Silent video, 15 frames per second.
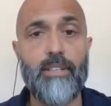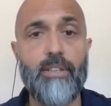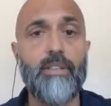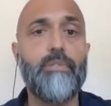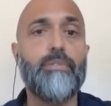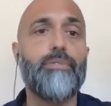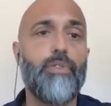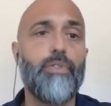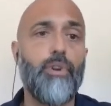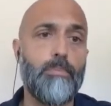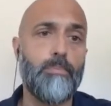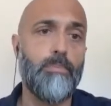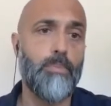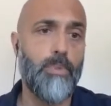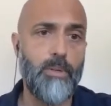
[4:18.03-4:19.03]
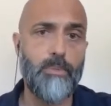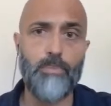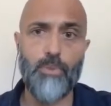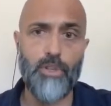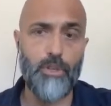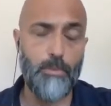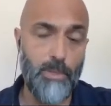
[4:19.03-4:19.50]
from
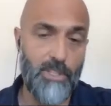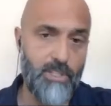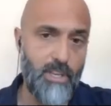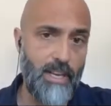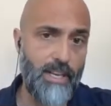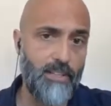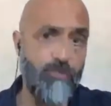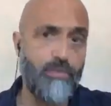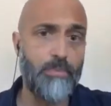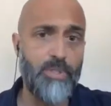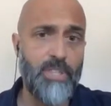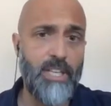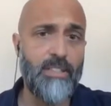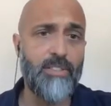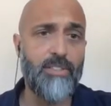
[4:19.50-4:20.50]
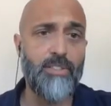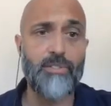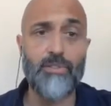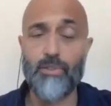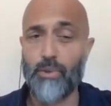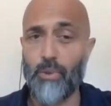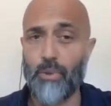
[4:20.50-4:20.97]
that had been collected from sensors and
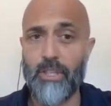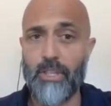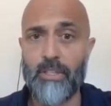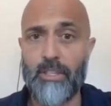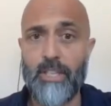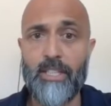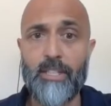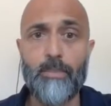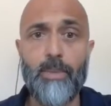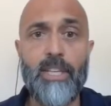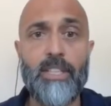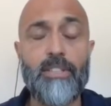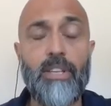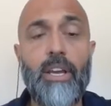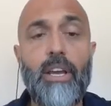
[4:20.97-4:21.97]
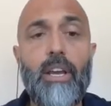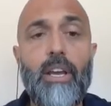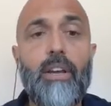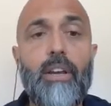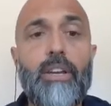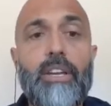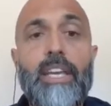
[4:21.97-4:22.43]
stored in a database,
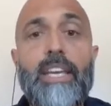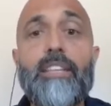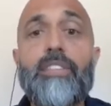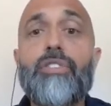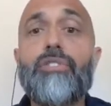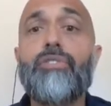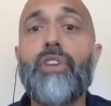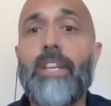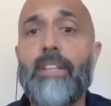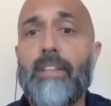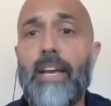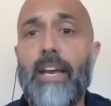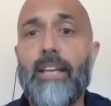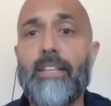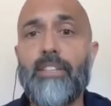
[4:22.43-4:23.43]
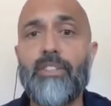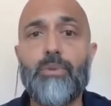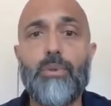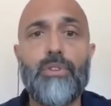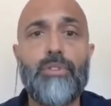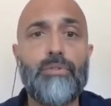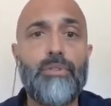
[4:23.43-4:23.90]
and integrate that into
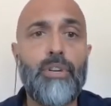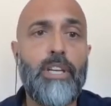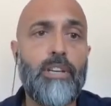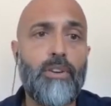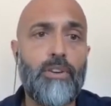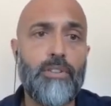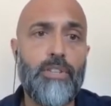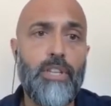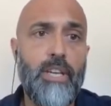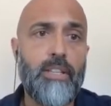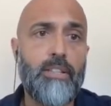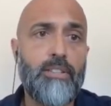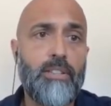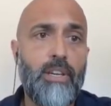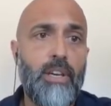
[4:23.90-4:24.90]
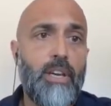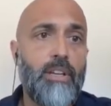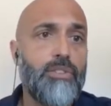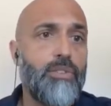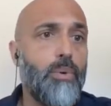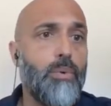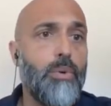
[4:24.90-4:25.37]
a 3D context.
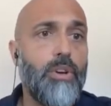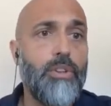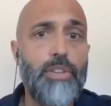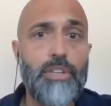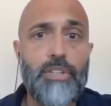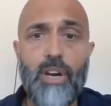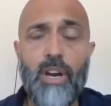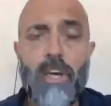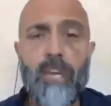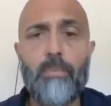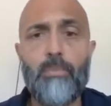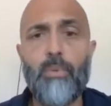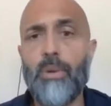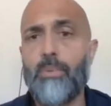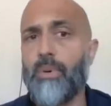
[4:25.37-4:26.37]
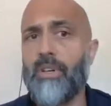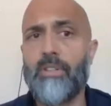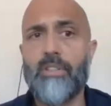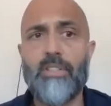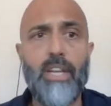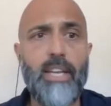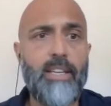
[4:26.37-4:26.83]
So at the time, we were
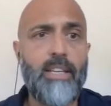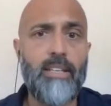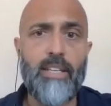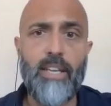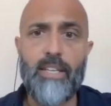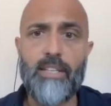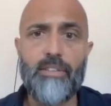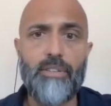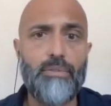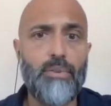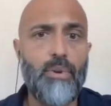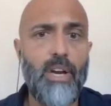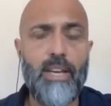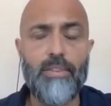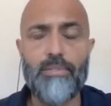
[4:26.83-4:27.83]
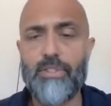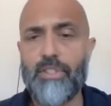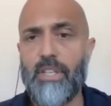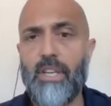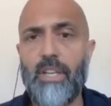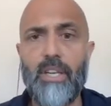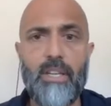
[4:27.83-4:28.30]
taking data through
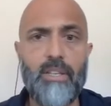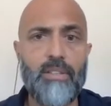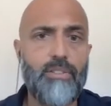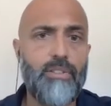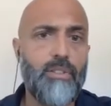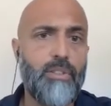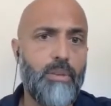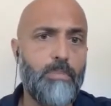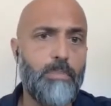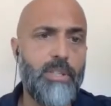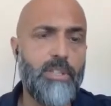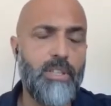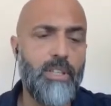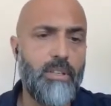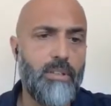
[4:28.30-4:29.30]
IFC and building,